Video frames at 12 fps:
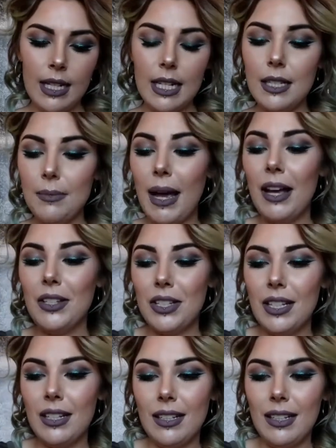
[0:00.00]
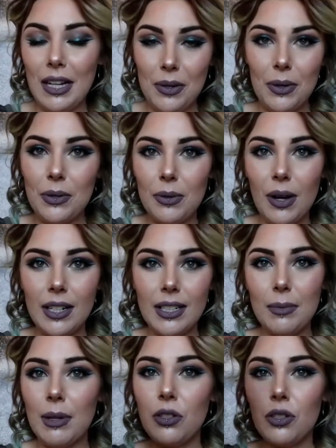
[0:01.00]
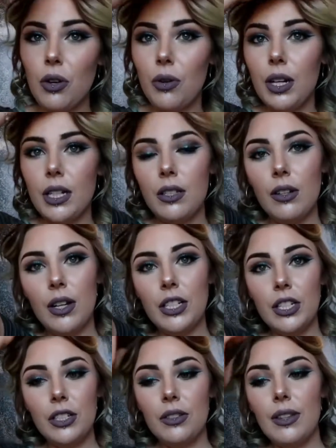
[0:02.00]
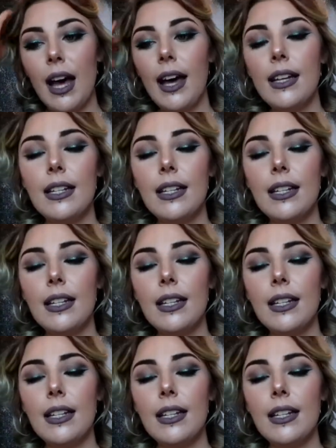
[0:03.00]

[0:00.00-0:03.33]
And it smells like rose water. It smells so good, so I just do that,